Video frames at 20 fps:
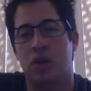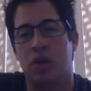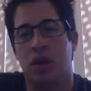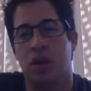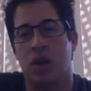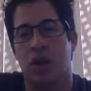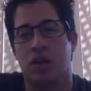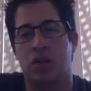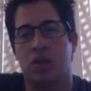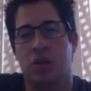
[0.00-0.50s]

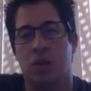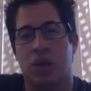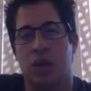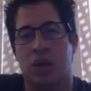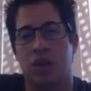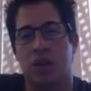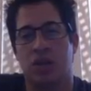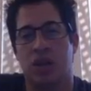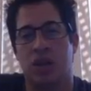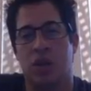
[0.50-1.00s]
And so we
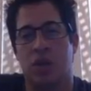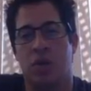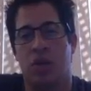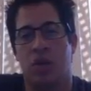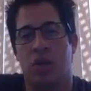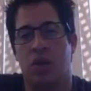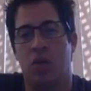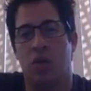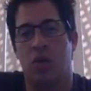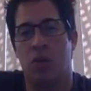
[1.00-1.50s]
can say, well, the
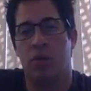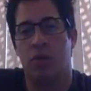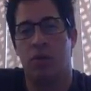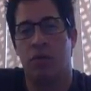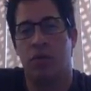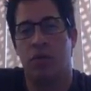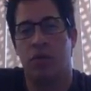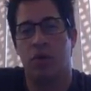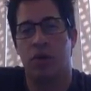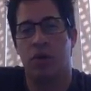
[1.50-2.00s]
normal
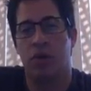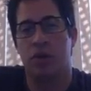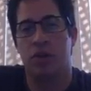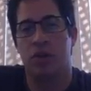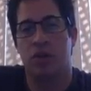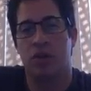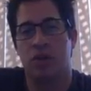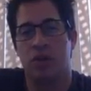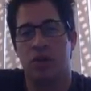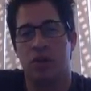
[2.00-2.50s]
force
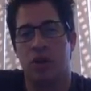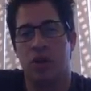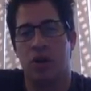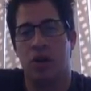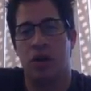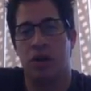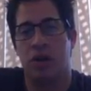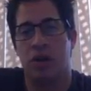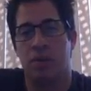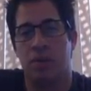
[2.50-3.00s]

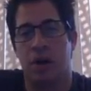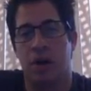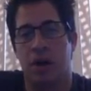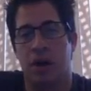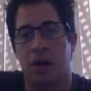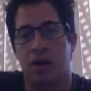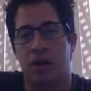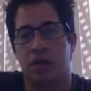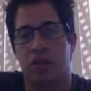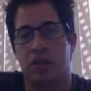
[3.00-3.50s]
on the
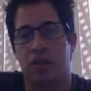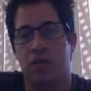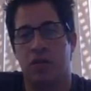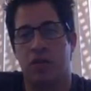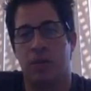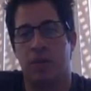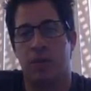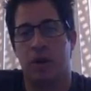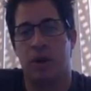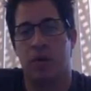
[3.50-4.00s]
box
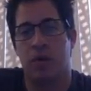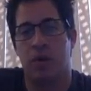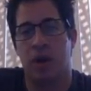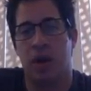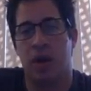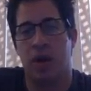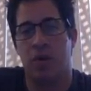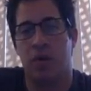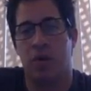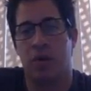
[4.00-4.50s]
from the
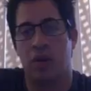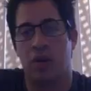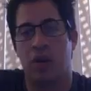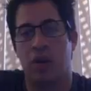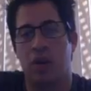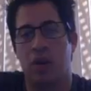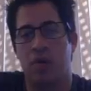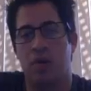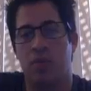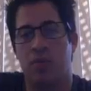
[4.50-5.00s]
ground
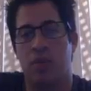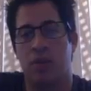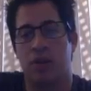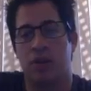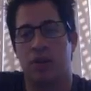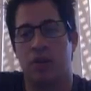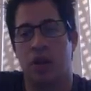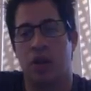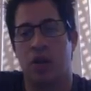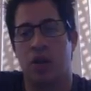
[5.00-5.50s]

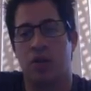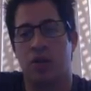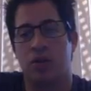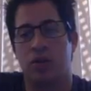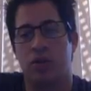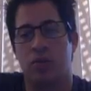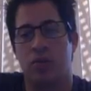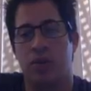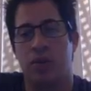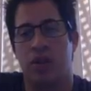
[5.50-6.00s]
must
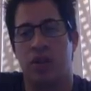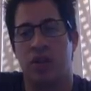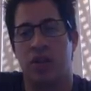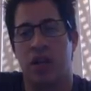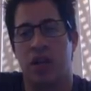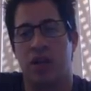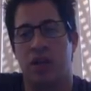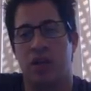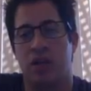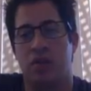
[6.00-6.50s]
also be
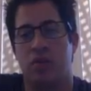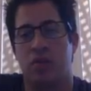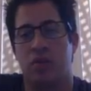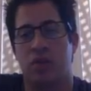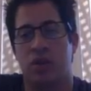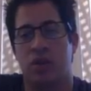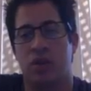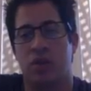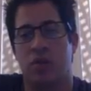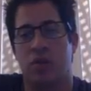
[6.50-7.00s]
10
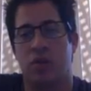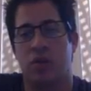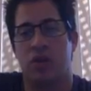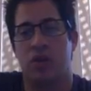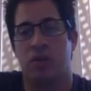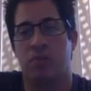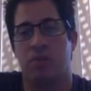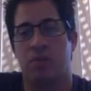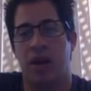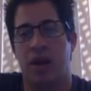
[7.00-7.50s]
newtons in order
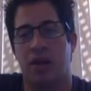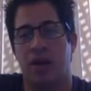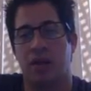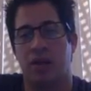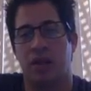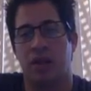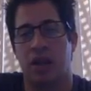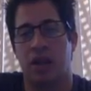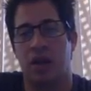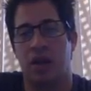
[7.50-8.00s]
to balance
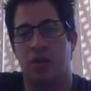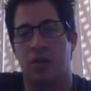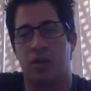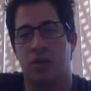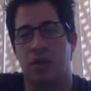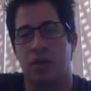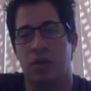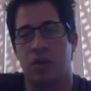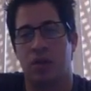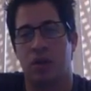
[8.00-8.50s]
it out.
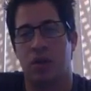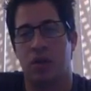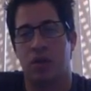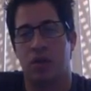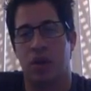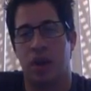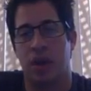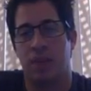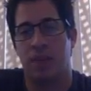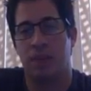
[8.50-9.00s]

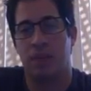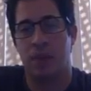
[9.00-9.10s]
Okay?